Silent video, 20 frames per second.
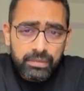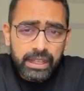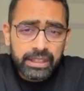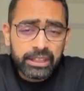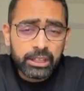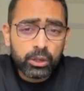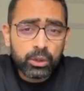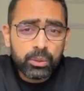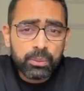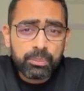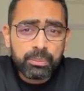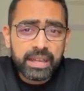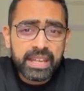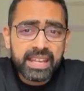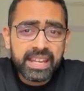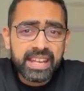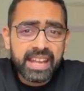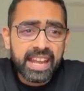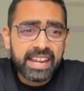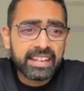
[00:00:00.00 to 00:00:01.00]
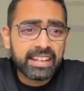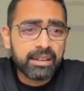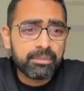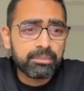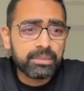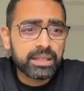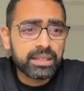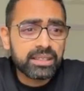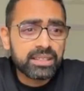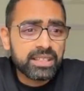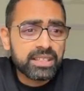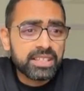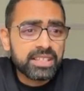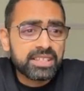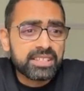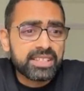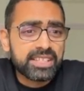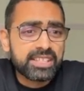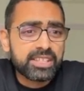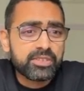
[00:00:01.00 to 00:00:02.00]
PEN number?
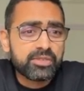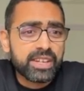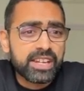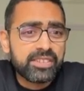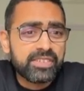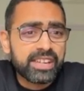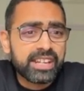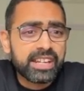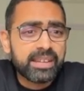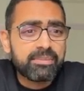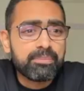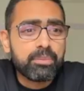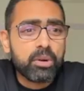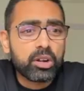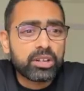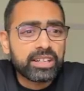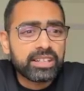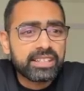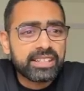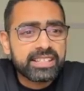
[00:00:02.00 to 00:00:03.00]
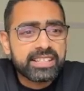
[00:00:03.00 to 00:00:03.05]
This is very, very important.